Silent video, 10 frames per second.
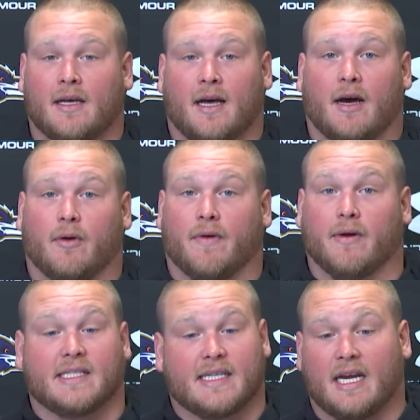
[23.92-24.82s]
We've
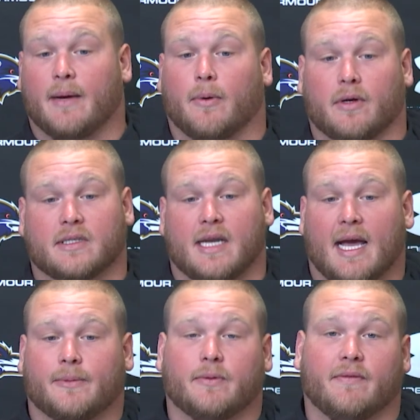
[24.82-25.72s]
always stayed up on our
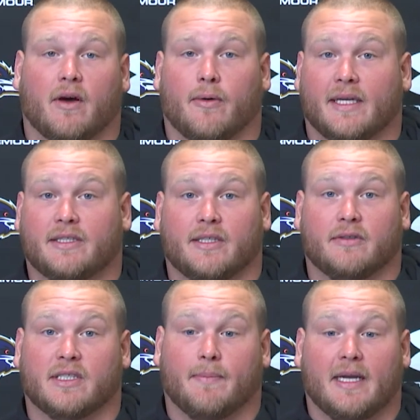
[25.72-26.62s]
snaps. We've always, you know,
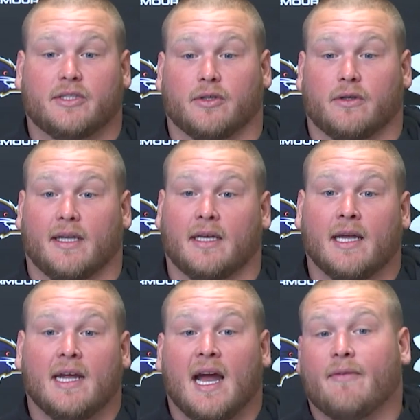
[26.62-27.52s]
just made sure that
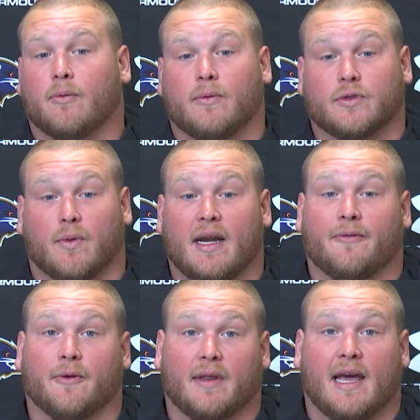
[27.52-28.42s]
everyone was ready
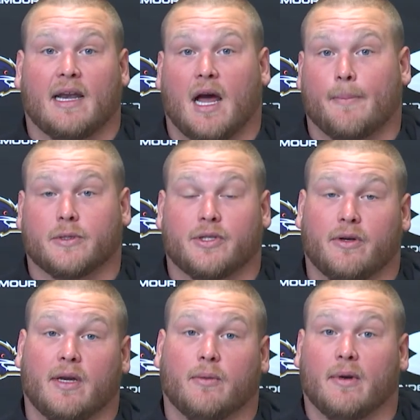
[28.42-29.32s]
for that
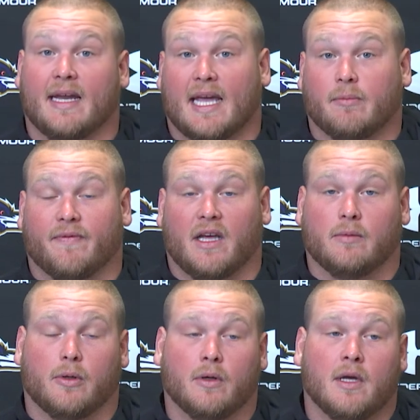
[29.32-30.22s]
opportunity when it came
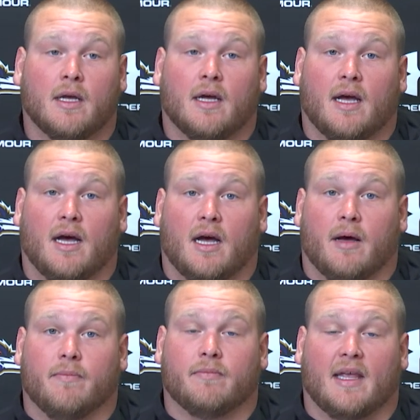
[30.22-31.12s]
available.
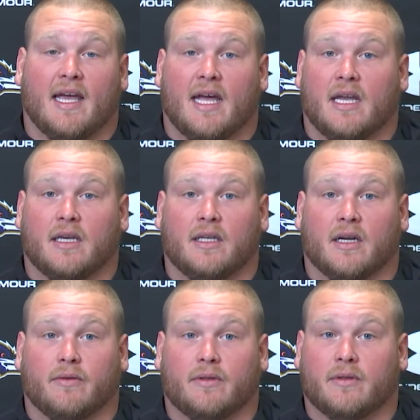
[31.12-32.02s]
And, you
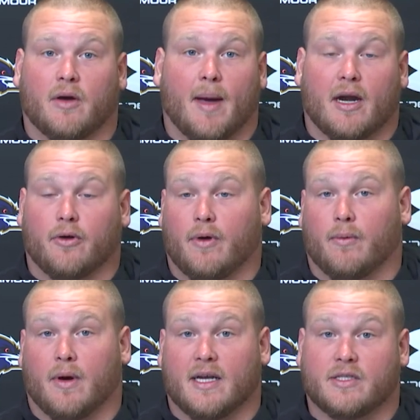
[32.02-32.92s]
know, no matter who it
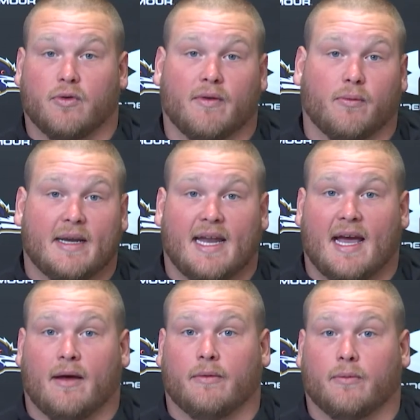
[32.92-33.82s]
was, whoever went
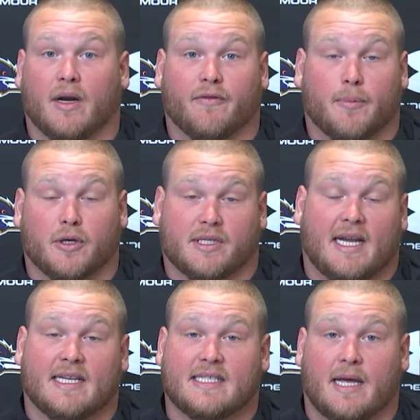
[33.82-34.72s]
down, whatever person
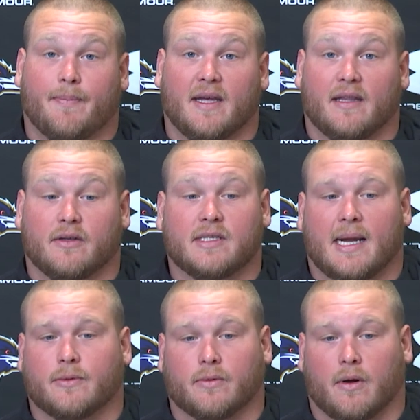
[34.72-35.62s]
had to step in, those
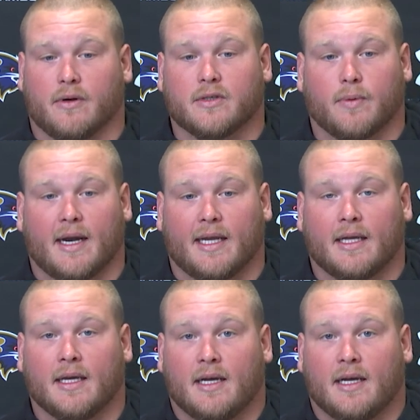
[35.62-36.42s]
snaps were always ready.